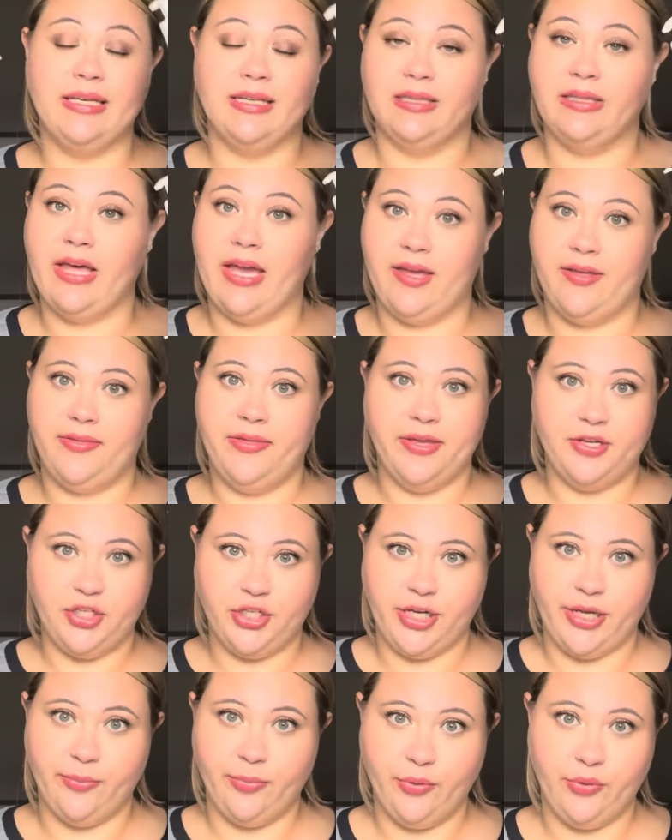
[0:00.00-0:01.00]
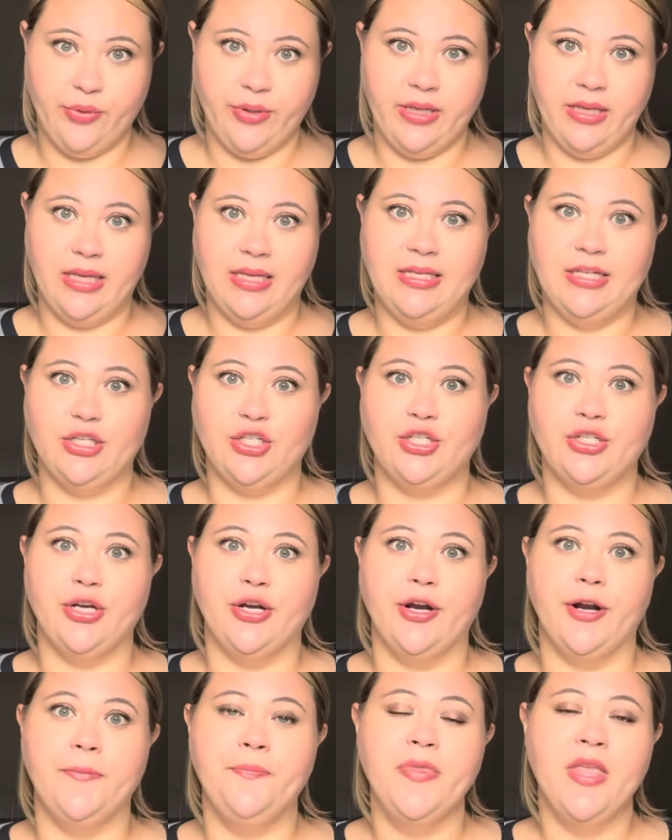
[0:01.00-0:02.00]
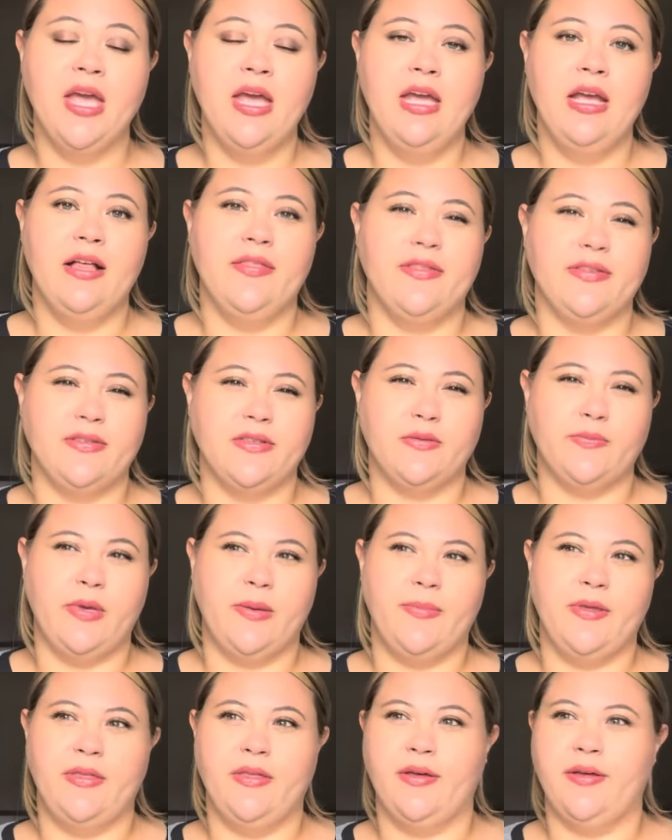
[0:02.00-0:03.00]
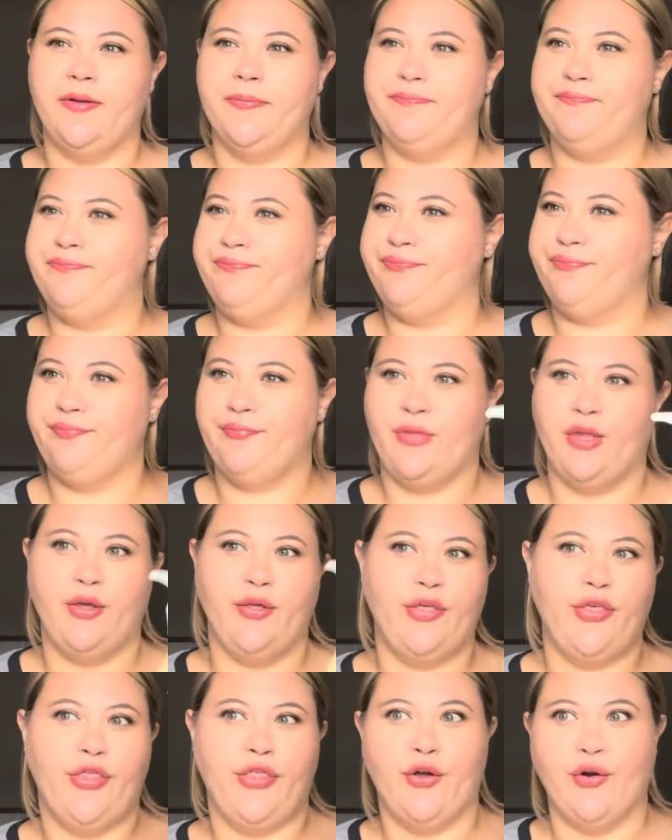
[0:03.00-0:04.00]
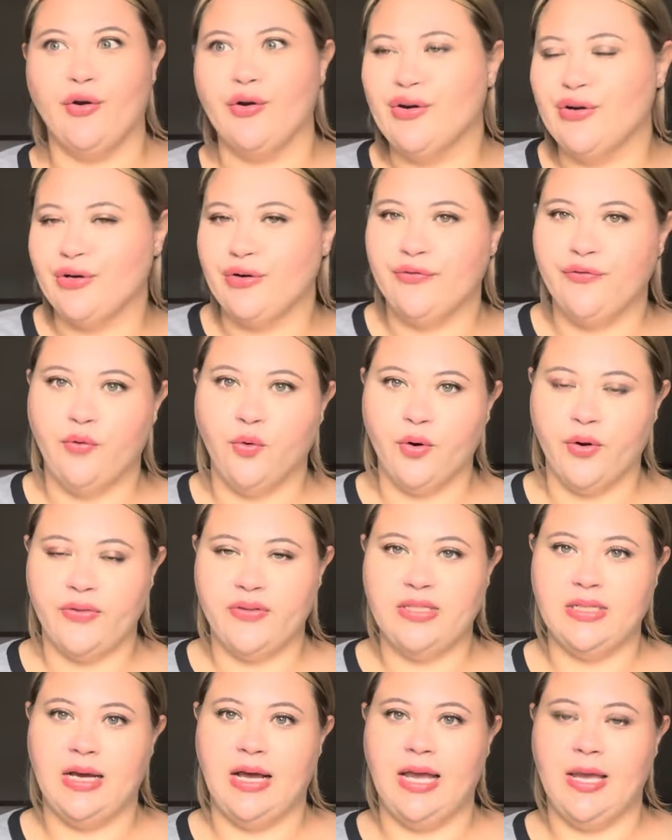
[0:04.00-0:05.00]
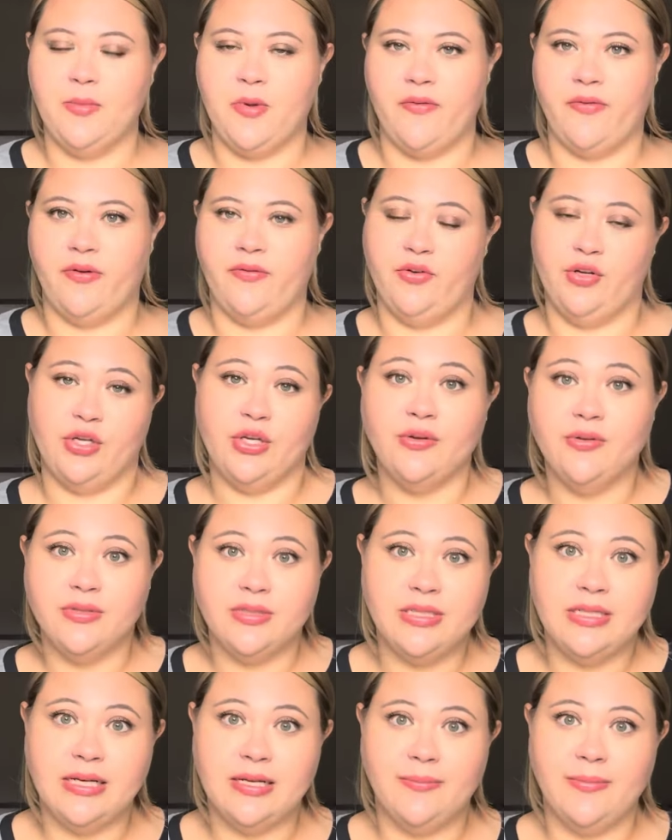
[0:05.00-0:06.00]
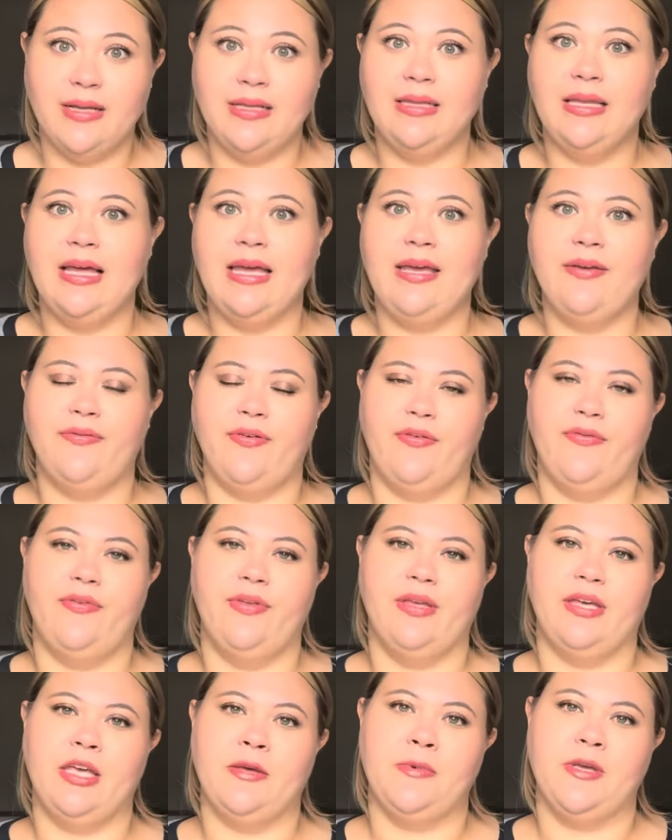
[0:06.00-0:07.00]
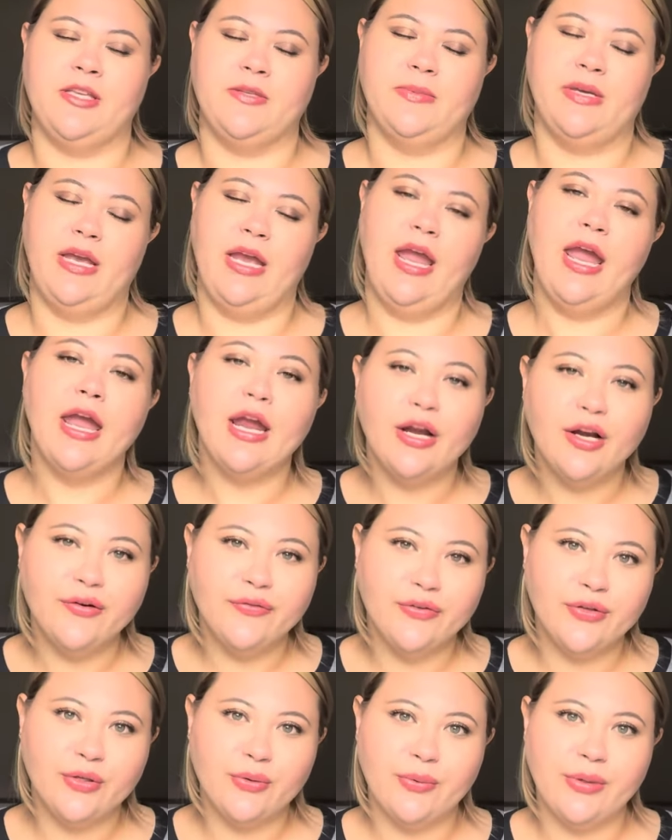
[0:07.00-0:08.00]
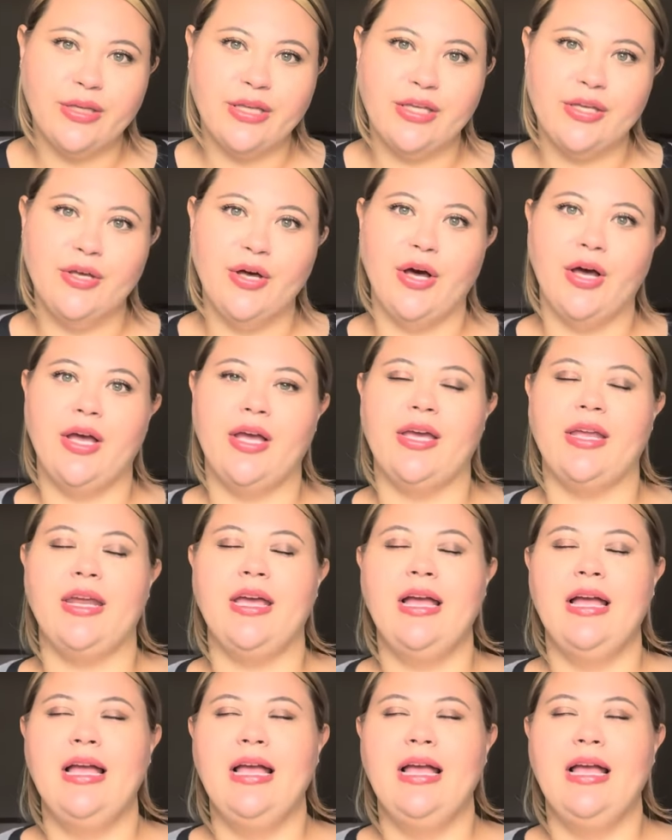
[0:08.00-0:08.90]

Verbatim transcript: like this shampoo and conditioner. This is maybe the third or fourth time I've ever used it in my life. I feel like it makes my hair feel really good.